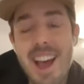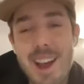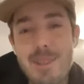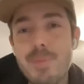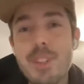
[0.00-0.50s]

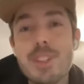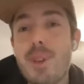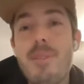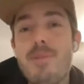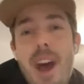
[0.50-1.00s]
Um,
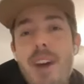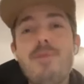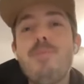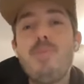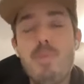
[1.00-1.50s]
so I've
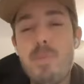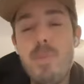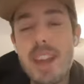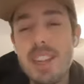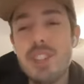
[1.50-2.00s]
I've
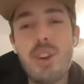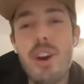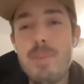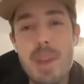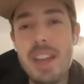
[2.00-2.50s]

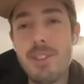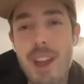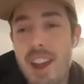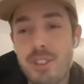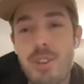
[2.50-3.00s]
enjoyed being
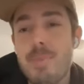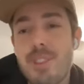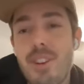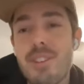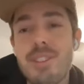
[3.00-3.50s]
around
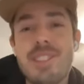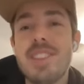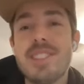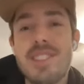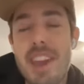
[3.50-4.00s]
crypto
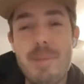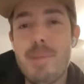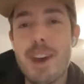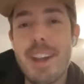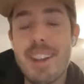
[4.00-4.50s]
since
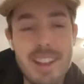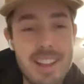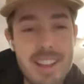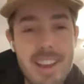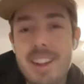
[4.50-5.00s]
then, but
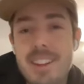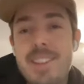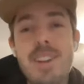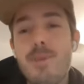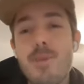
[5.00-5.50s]

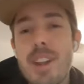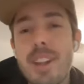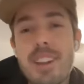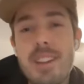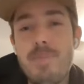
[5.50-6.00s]
didn't
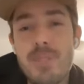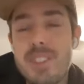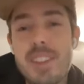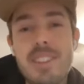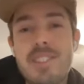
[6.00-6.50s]
really
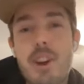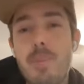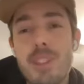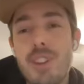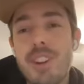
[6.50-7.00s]
seize the
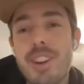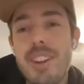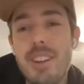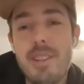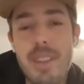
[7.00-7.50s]

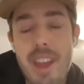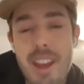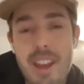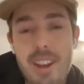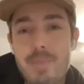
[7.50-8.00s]
opportunity
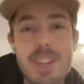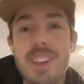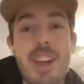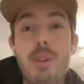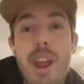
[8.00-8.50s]
uh,
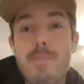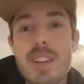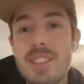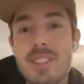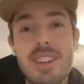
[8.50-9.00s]
because I thought I
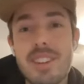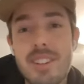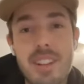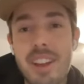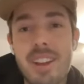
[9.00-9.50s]
missed it.
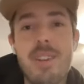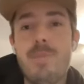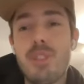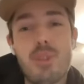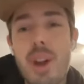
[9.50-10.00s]
Like
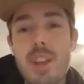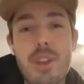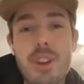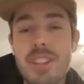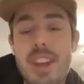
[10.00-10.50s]
I, twenty
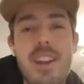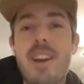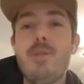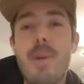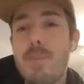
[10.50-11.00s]
thirteen,
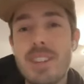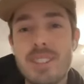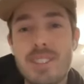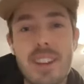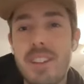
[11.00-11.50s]
I remember
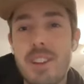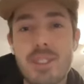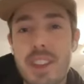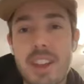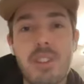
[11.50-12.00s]
distinctly,
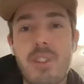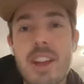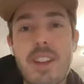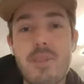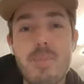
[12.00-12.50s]
it was like
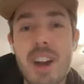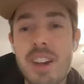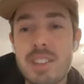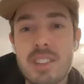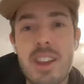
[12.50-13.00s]
three hundred
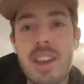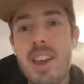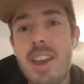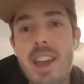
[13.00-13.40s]
bucks.